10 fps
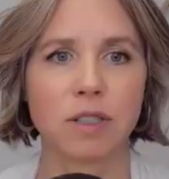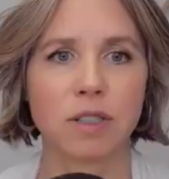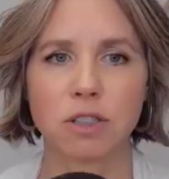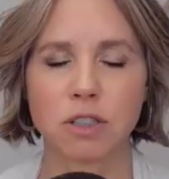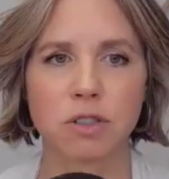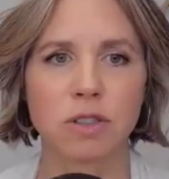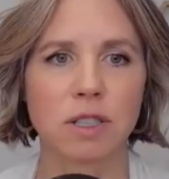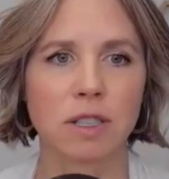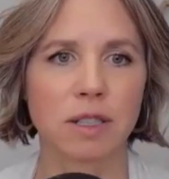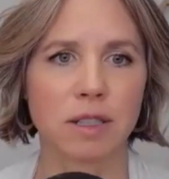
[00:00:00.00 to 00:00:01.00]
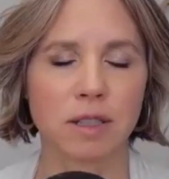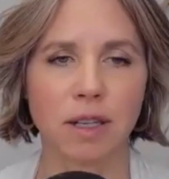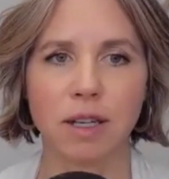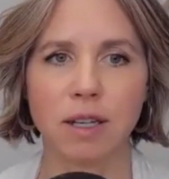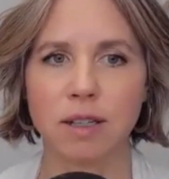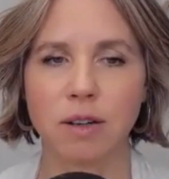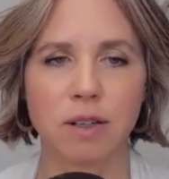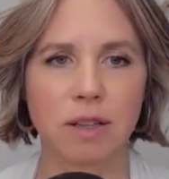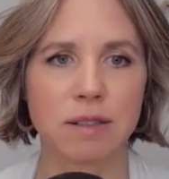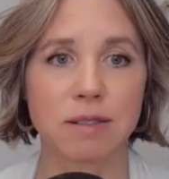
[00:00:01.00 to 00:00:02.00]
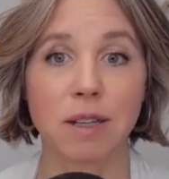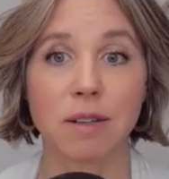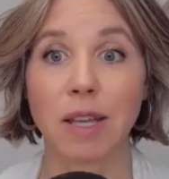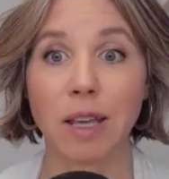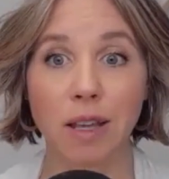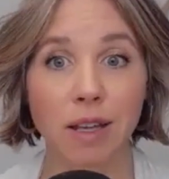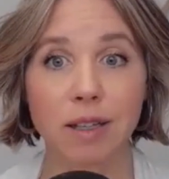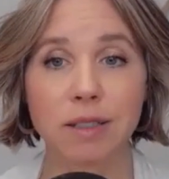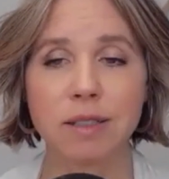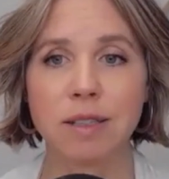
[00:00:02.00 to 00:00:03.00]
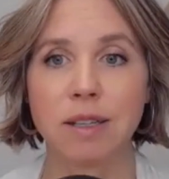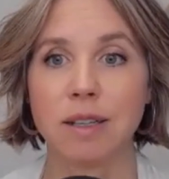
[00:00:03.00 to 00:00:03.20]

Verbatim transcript: and nurturing and and all that stuff, and